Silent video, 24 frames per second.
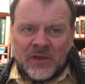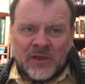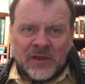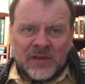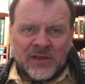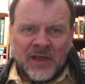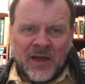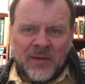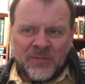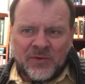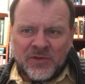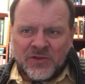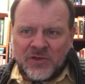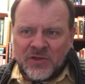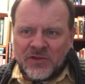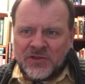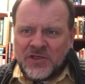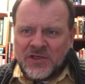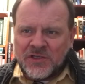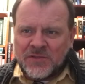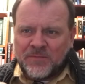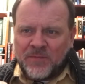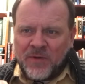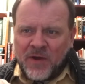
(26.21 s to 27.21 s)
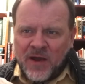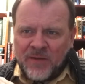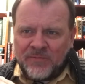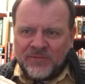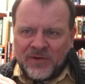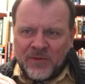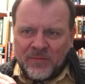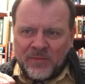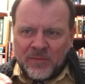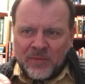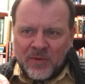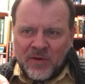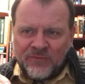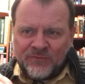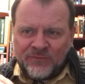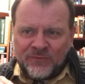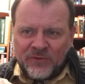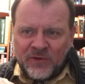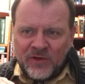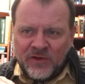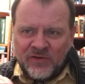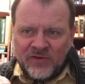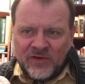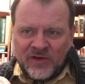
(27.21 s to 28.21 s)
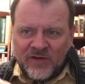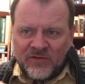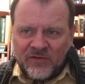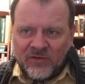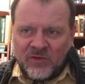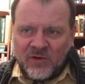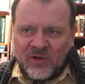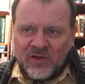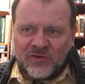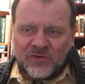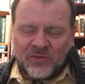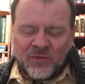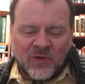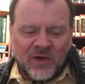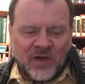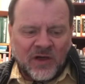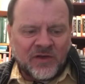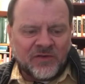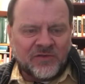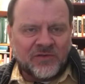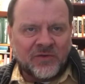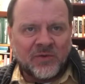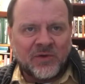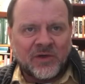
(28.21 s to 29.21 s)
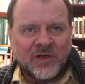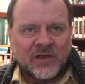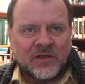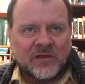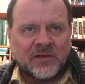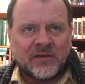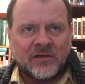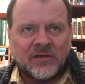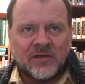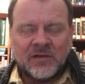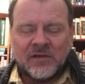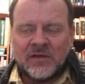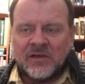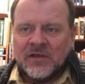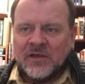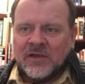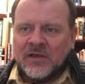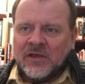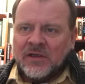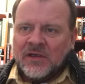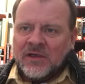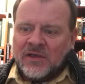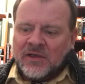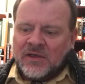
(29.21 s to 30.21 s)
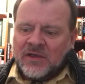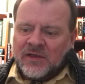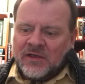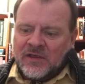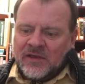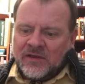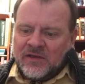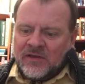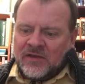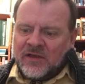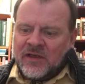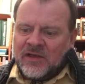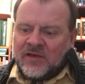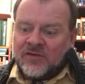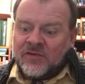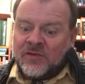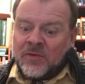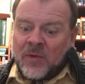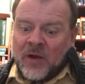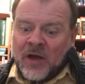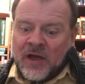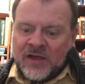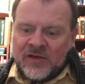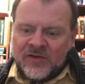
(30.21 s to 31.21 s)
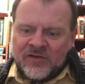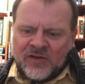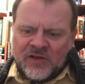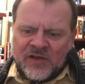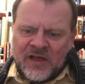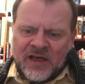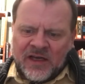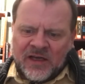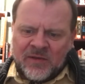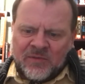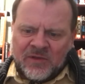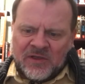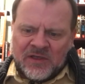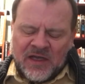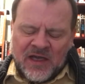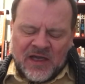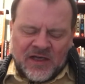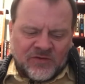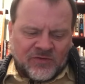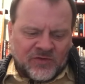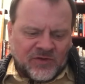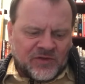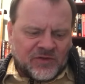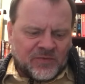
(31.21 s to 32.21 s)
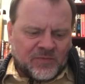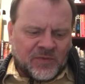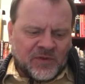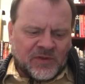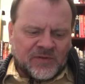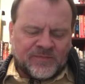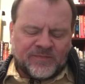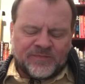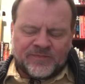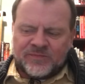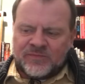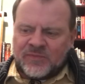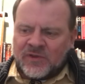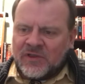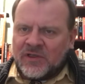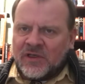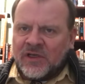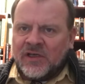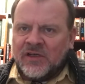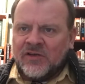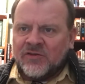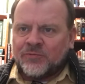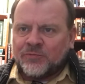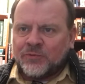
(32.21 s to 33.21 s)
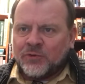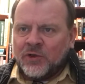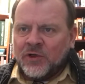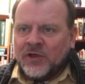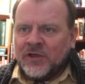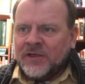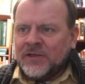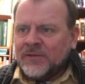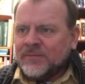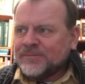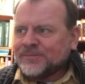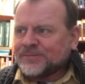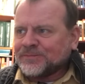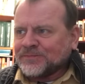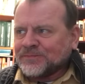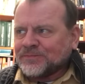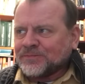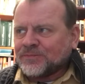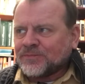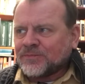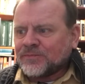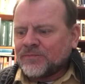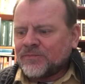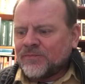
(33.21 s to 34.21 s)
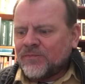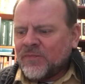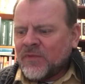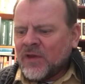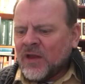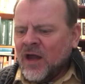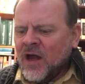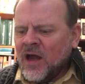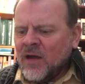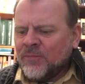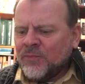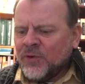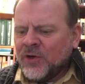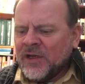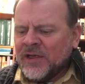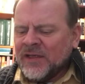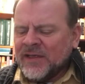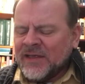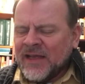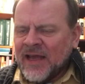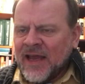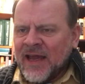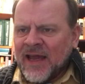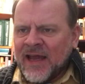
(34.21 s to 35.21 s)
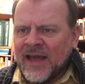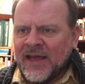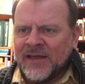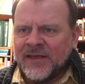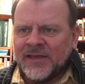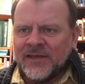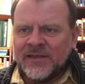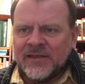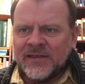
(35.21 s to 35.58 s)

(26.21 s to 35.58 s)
Temperature just pops up above freezing every once in a while, so we're getting some ice, and that can be dangerous, but it is pretty, pretty day.